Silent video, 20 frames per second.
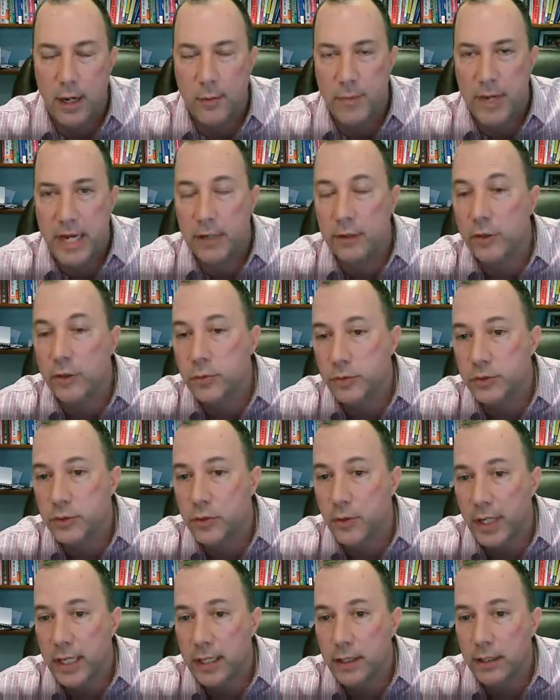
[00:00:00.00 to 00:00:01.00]
English was
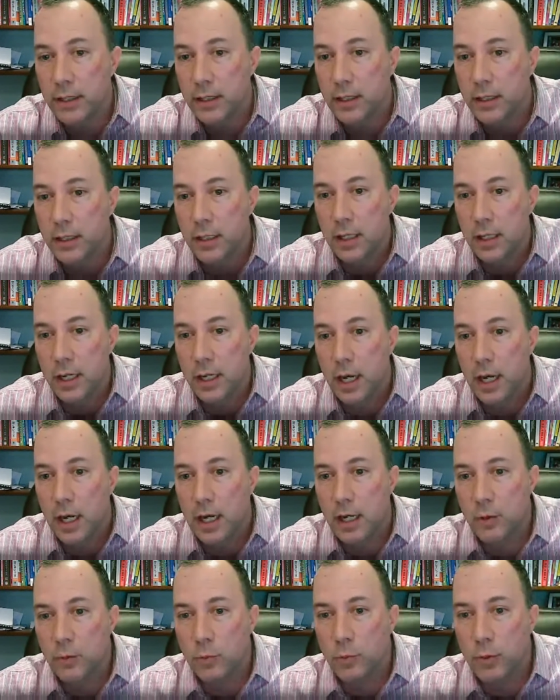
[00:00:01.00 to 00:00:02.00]
great.
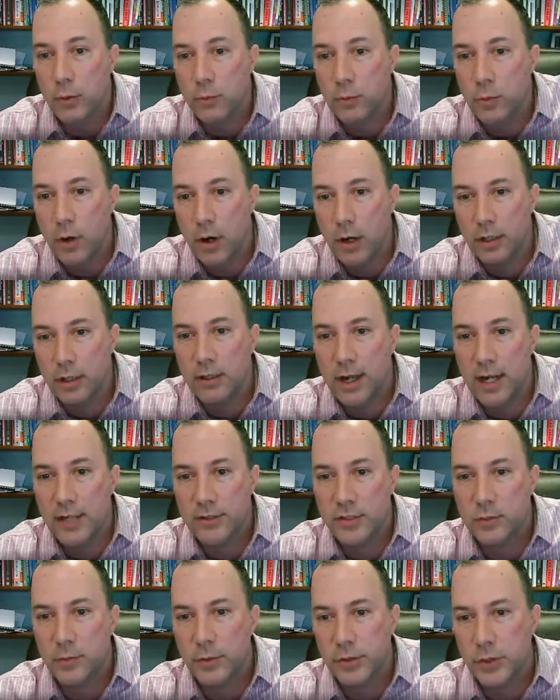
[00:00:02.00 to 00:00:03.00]
When our
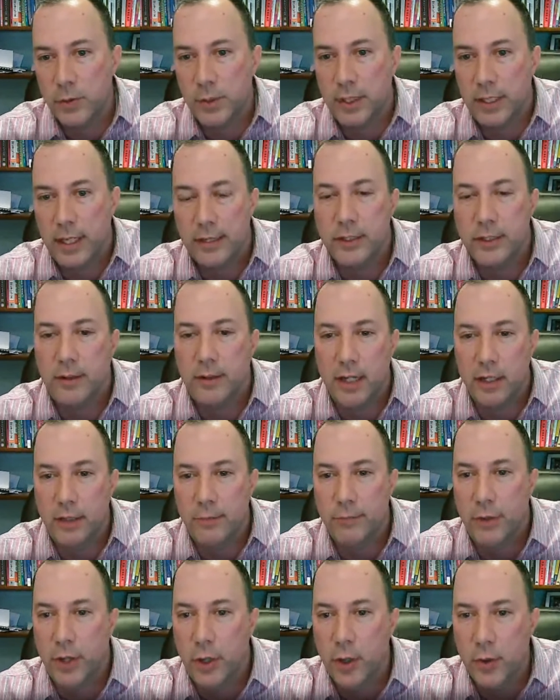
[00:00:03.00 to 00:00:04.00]
classes were doing Edgar
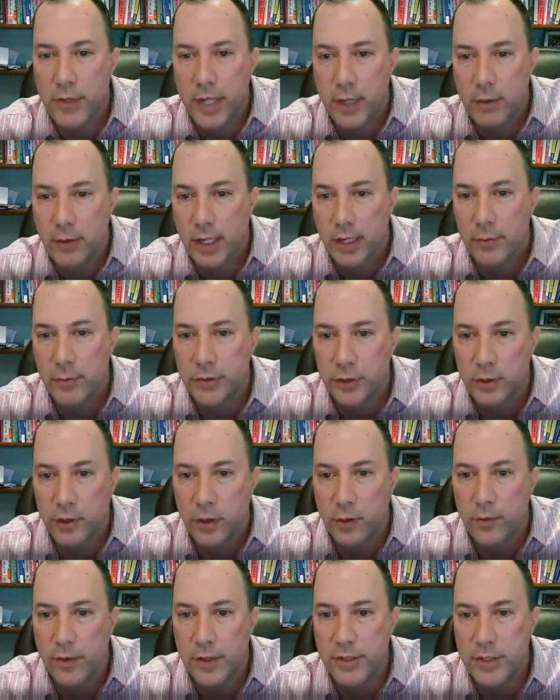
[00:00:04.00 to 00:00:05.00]
Allan Poe, they were able to
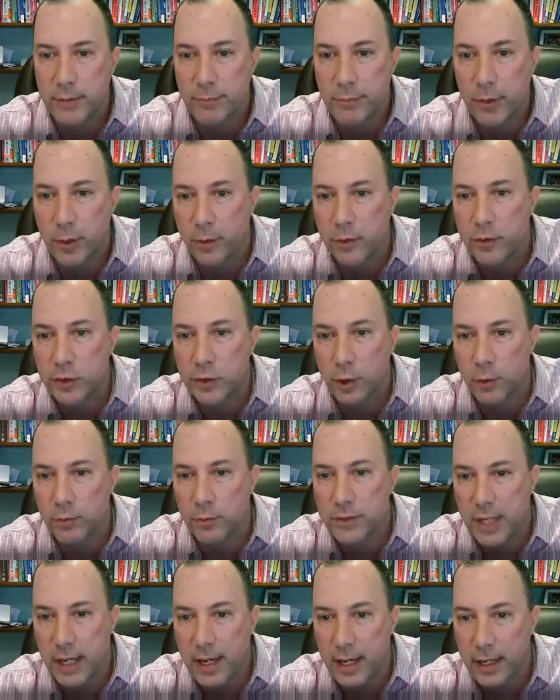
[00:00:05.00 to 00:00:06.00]
go visit Poe's
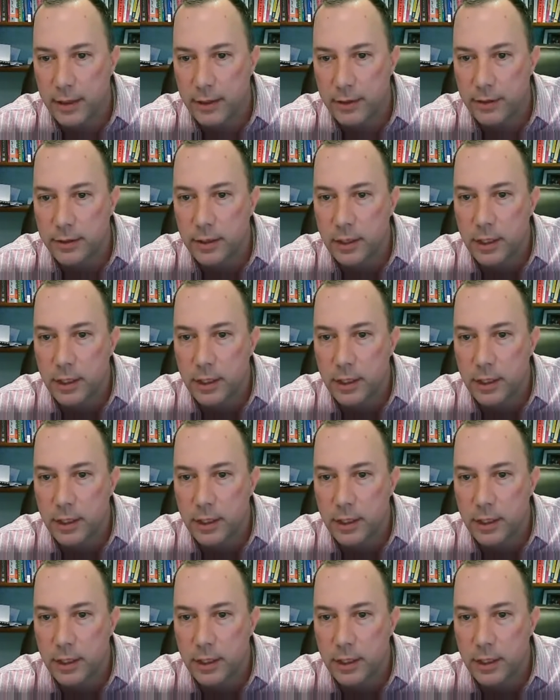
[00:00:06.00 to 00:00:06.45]
hometown.